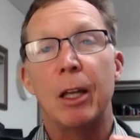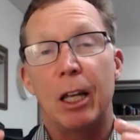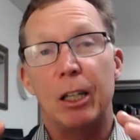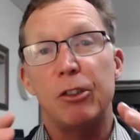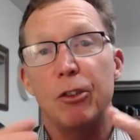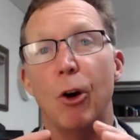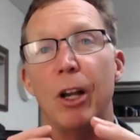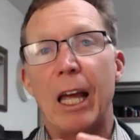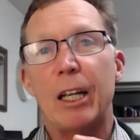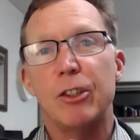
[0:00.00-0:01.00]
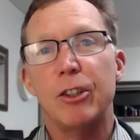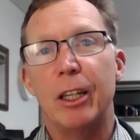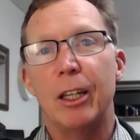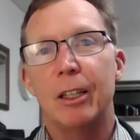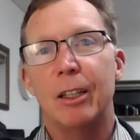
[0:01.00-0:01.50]
It's not actually
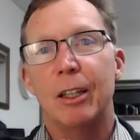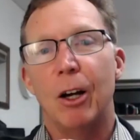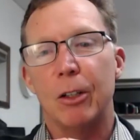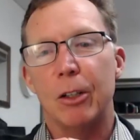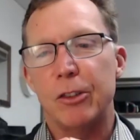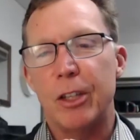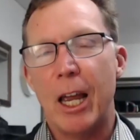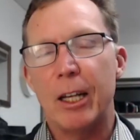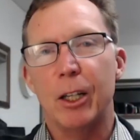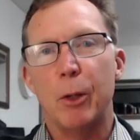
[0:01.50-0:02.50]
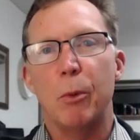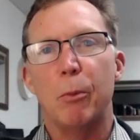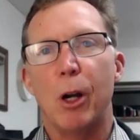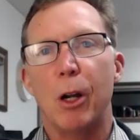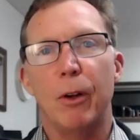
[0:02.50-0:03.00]
on a standard lipid
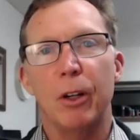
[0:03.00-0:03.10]
profile.